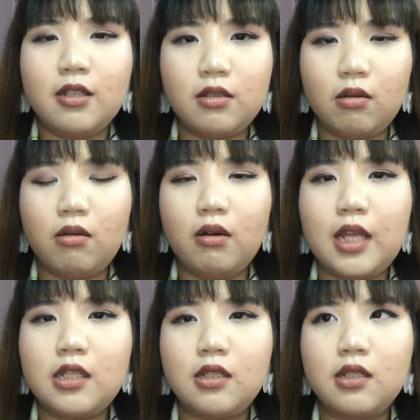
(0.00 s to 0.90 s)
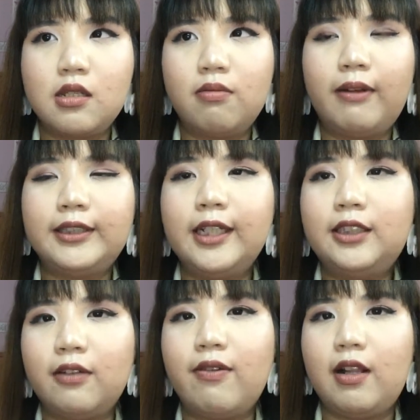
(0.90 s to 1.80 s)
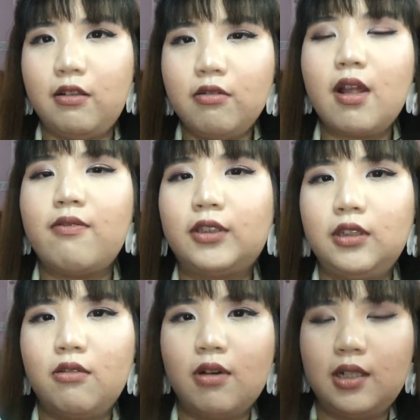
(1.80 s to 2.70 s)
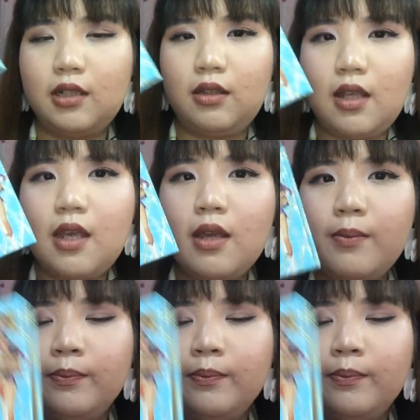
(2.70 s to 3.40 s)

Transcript: So it's very great value like for the quality.